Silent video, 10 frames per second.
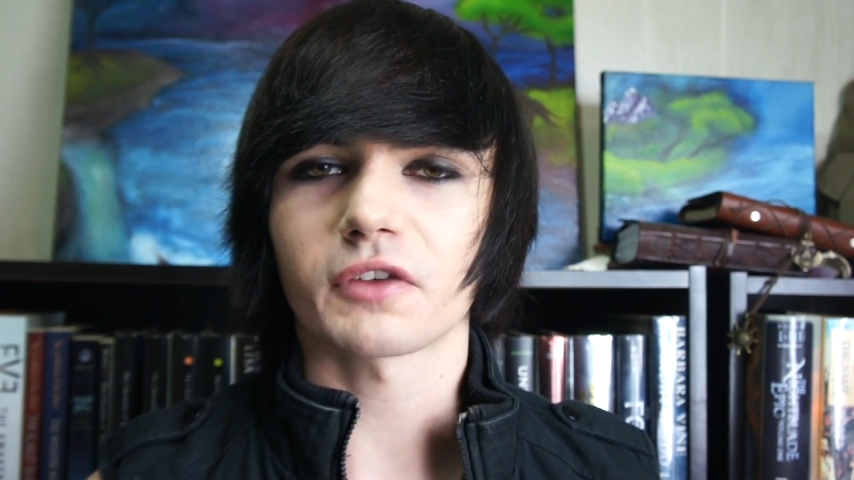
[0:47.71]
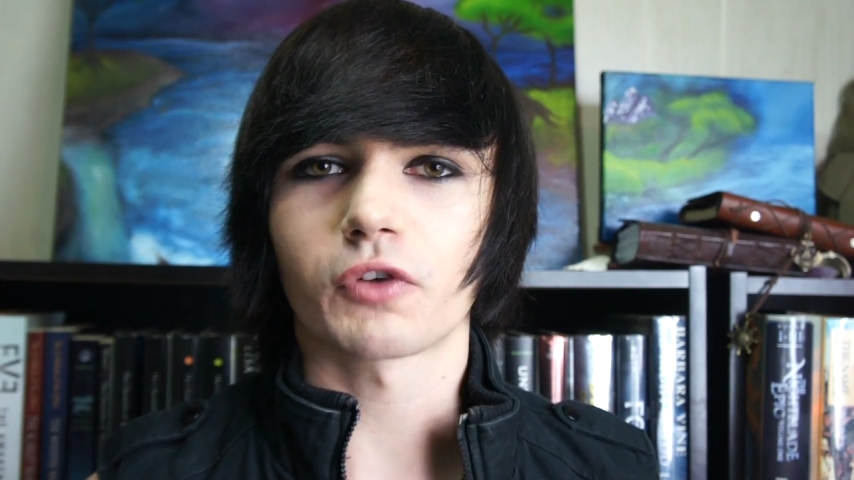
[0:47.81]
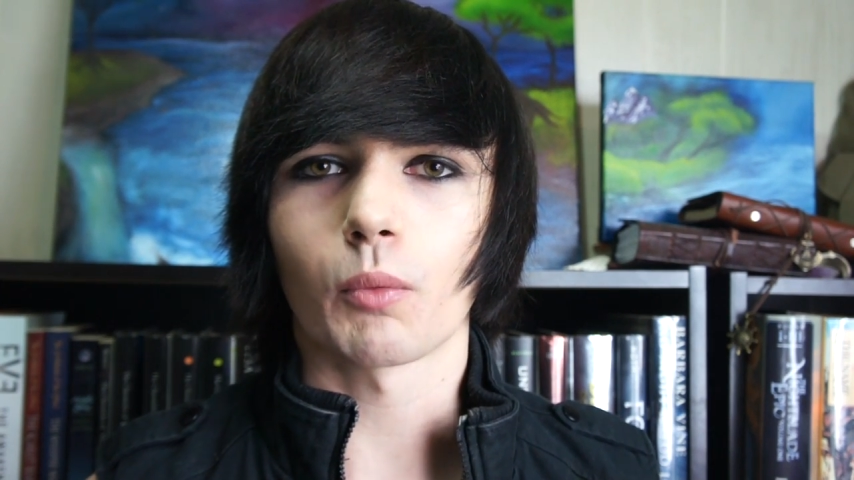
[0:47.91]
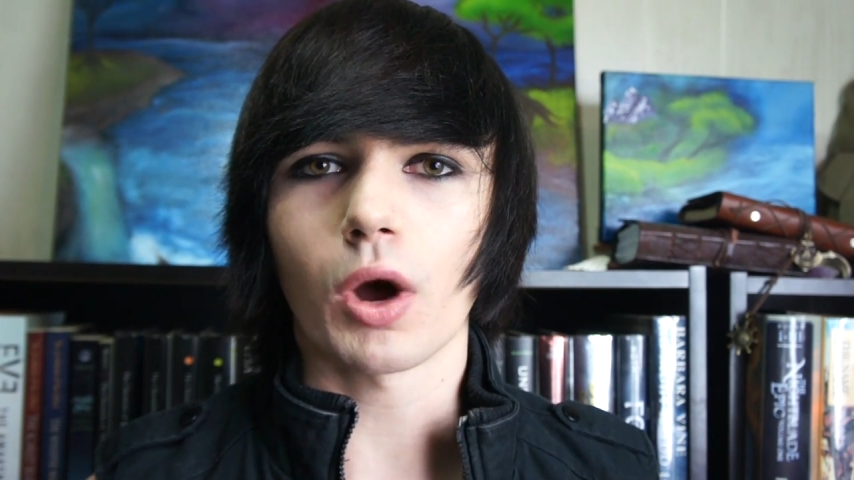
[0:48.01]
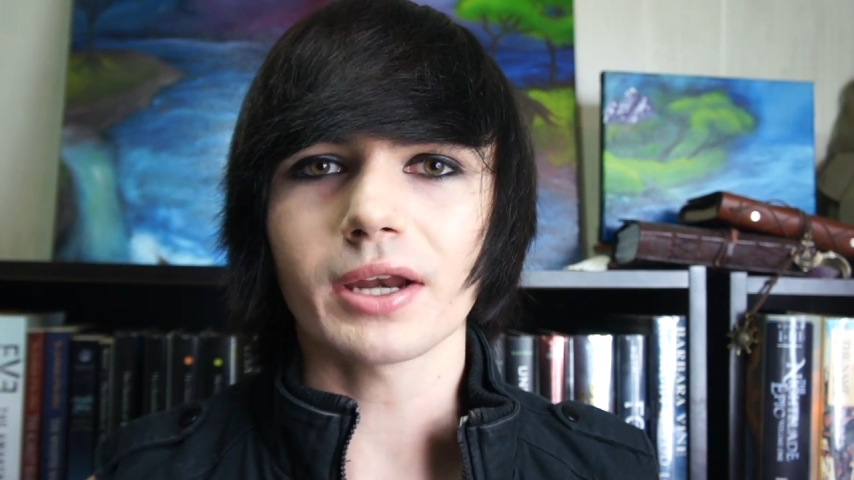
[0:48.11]

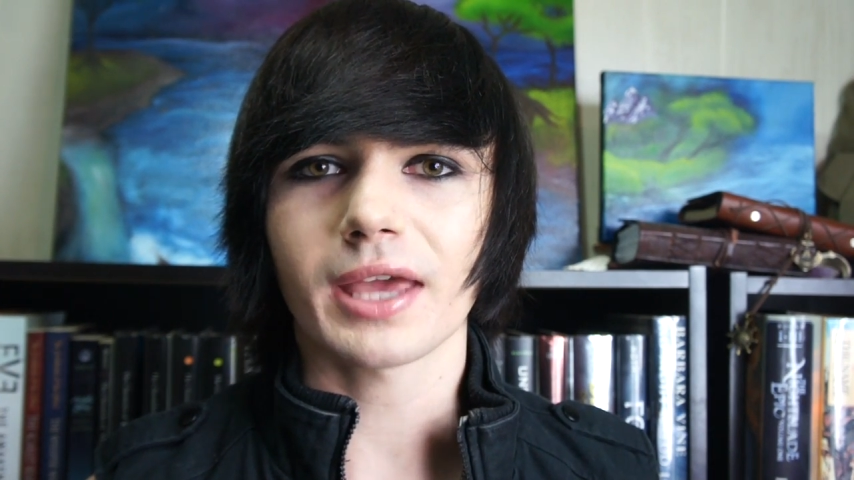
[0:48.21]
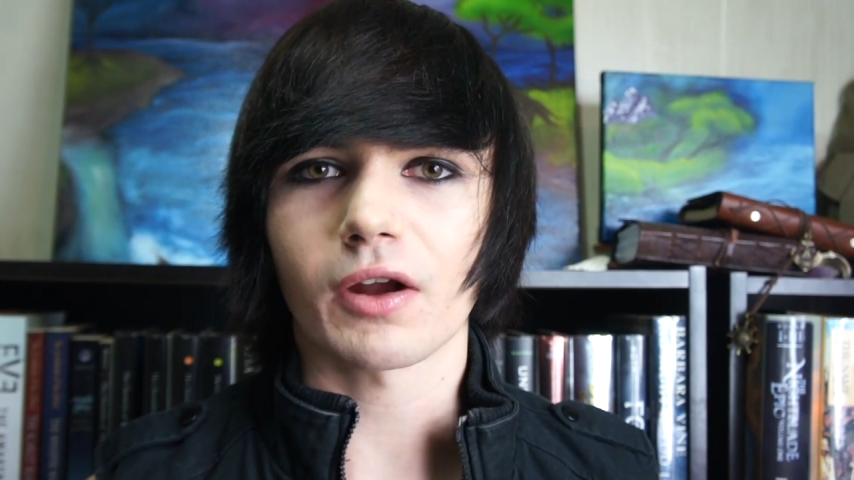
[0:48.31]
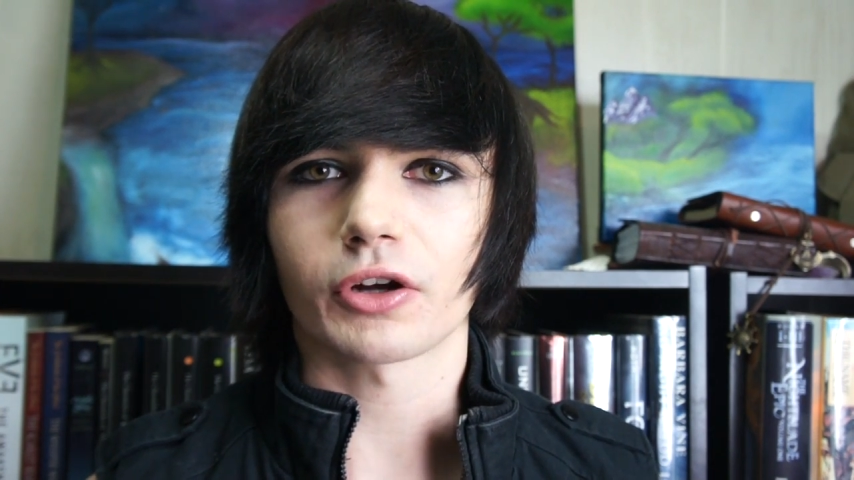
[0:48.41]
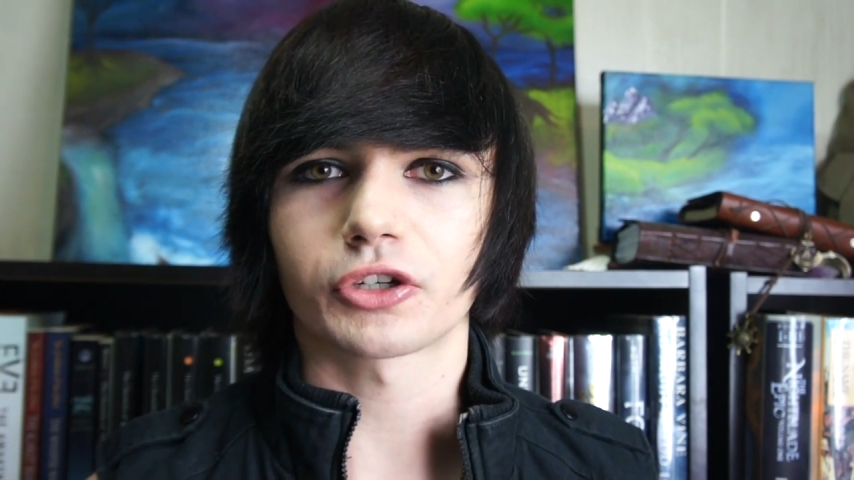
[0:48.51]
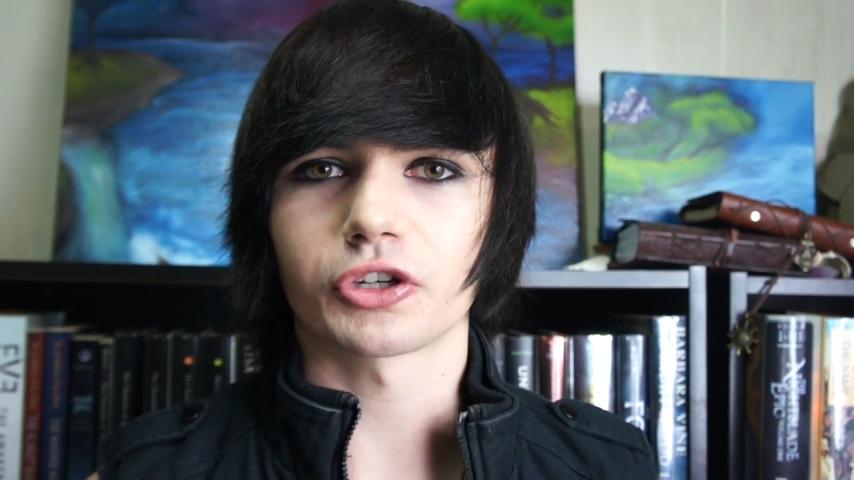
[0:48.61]
from one
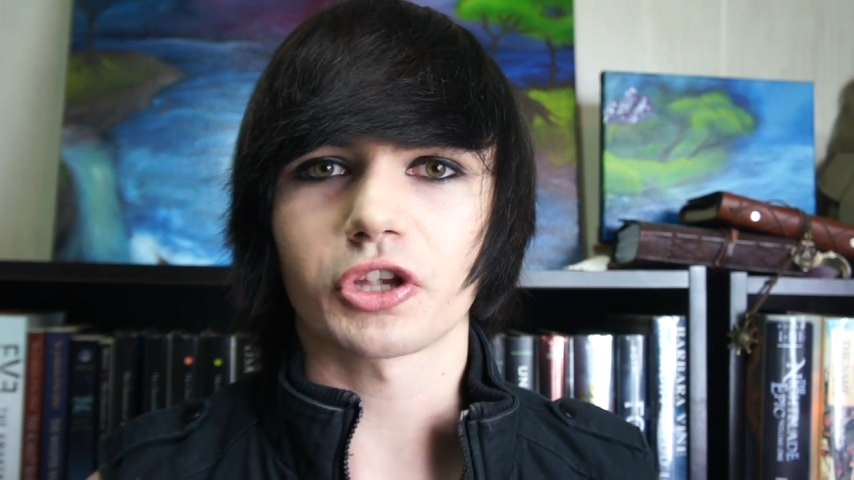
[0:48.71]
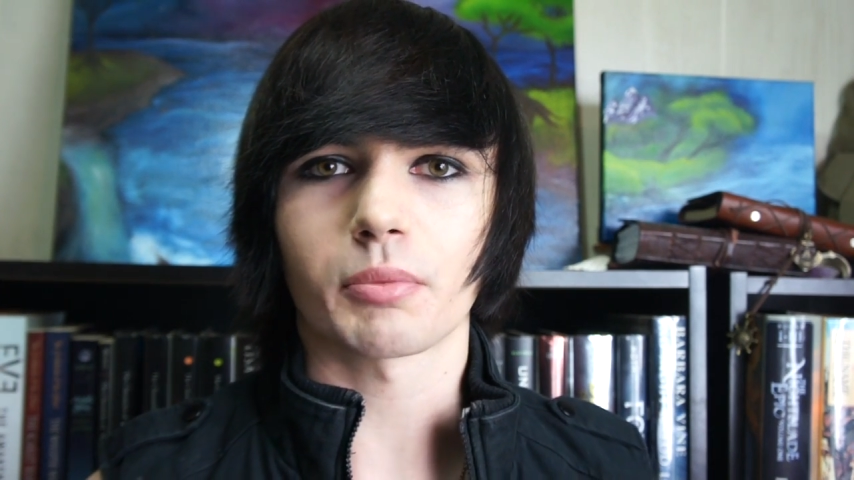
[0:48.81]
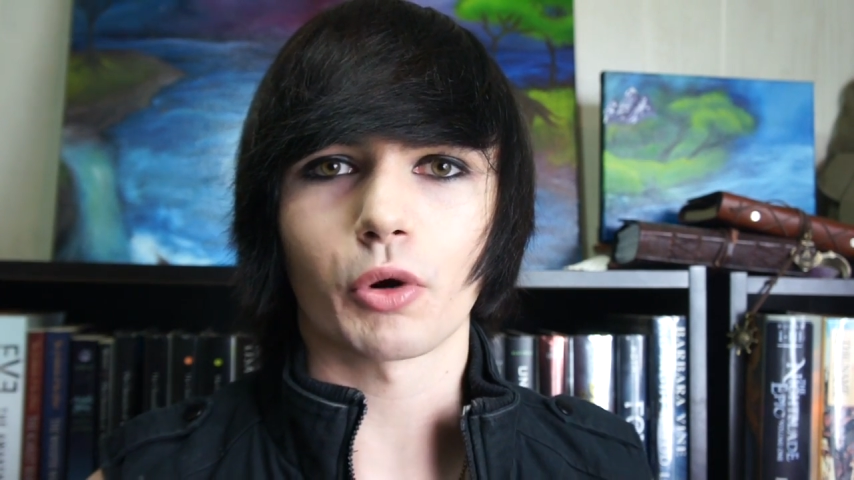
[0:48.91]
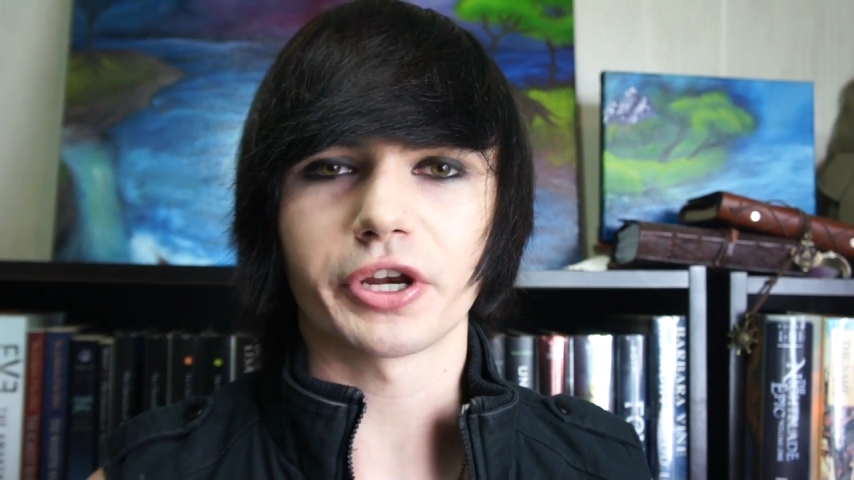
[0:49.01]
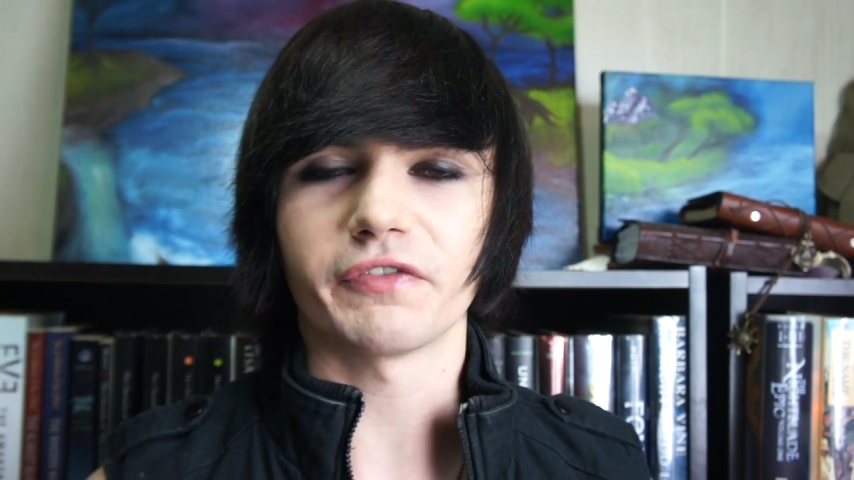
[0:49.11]
character's
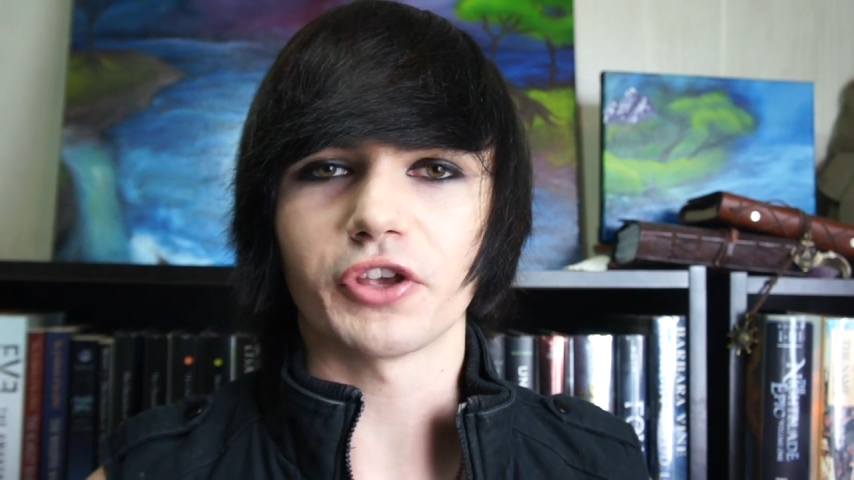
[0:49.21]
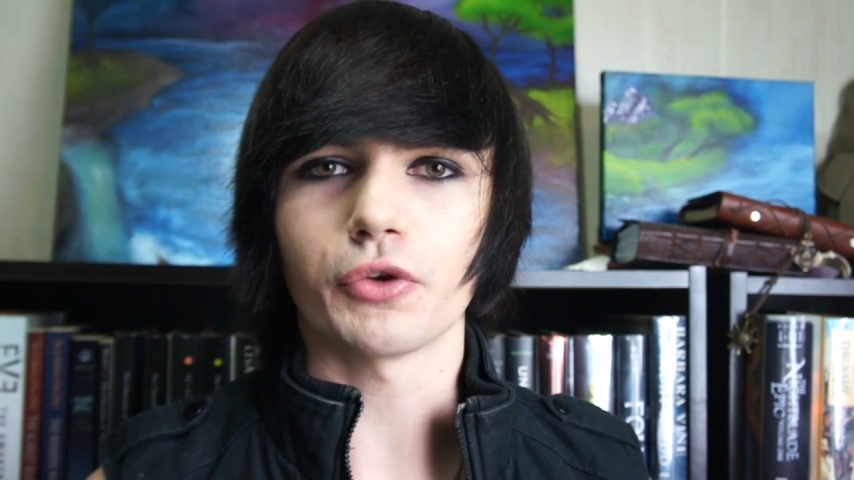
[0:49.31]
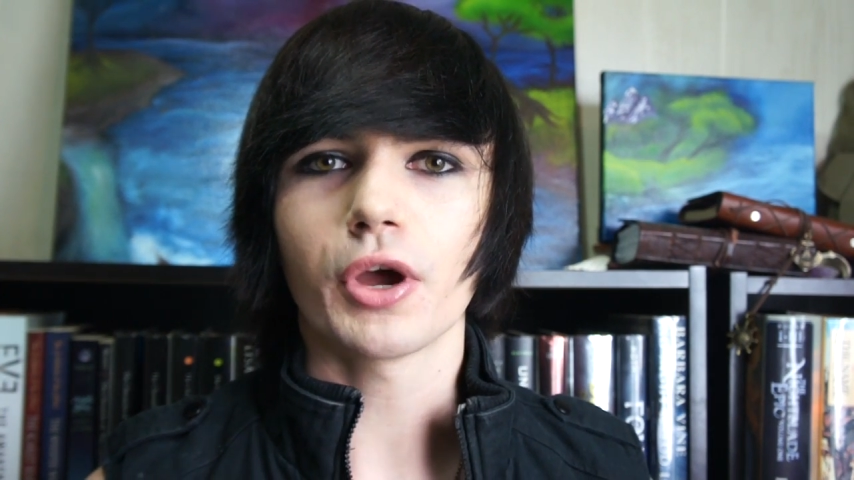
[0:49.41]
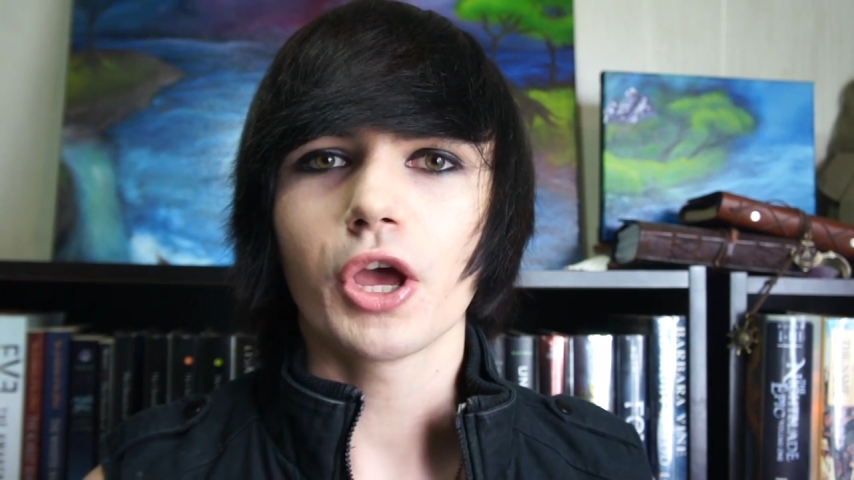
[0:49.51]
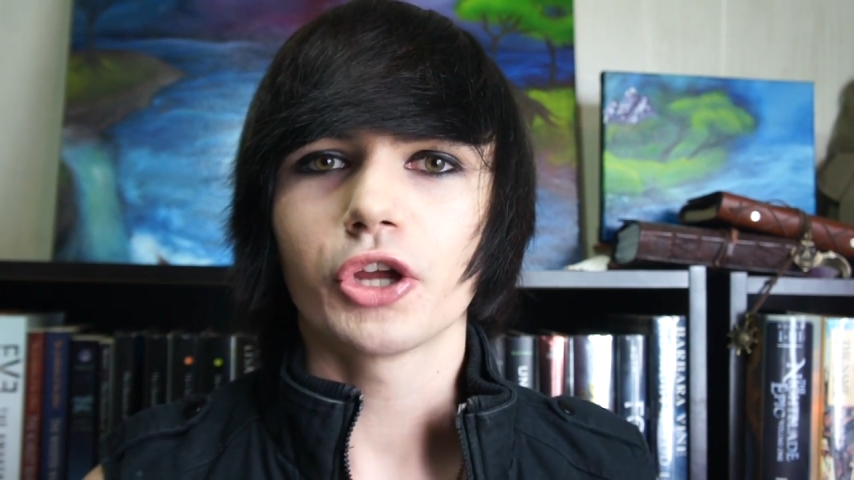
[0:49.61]
point of
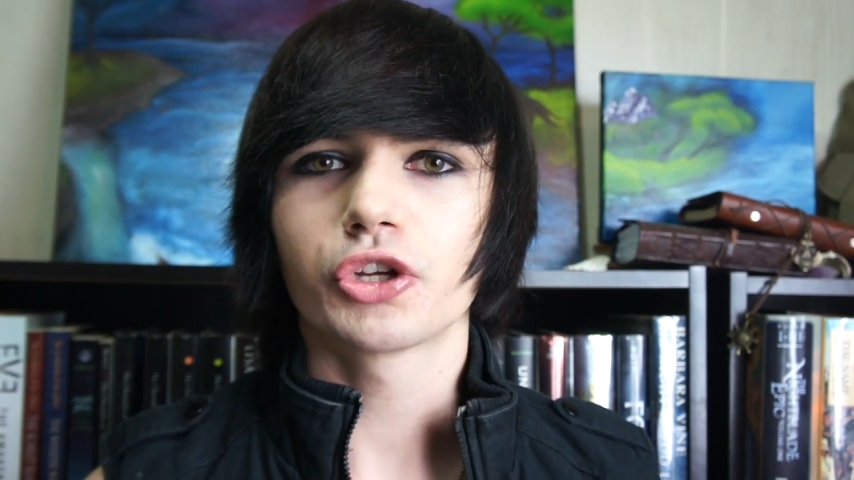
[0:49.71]
view